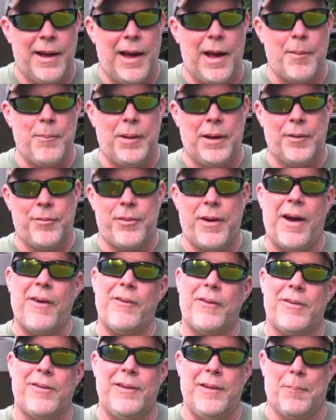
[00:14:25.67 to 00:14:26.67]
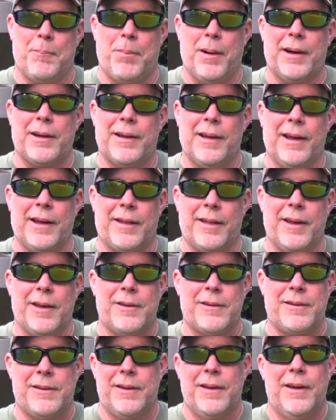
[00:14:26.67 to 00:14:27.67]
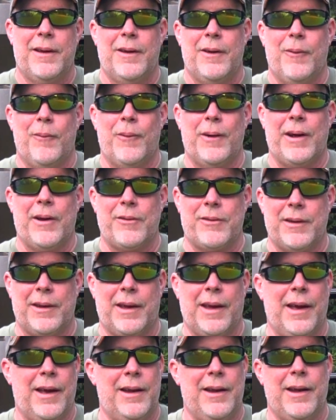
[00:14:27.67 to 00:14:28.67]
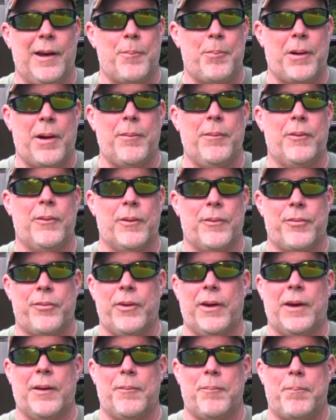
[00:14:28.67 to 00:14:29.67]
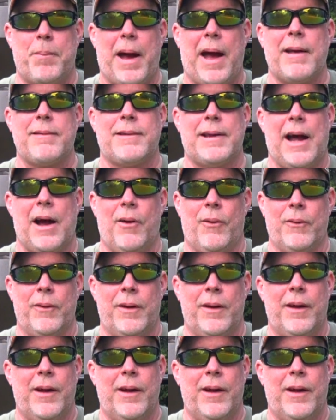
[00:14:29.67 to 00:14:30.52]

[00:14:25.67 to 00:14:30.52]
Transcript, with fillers: I mean, if I were to see a buck like this when I was a kid, I probably would have freaking passed out.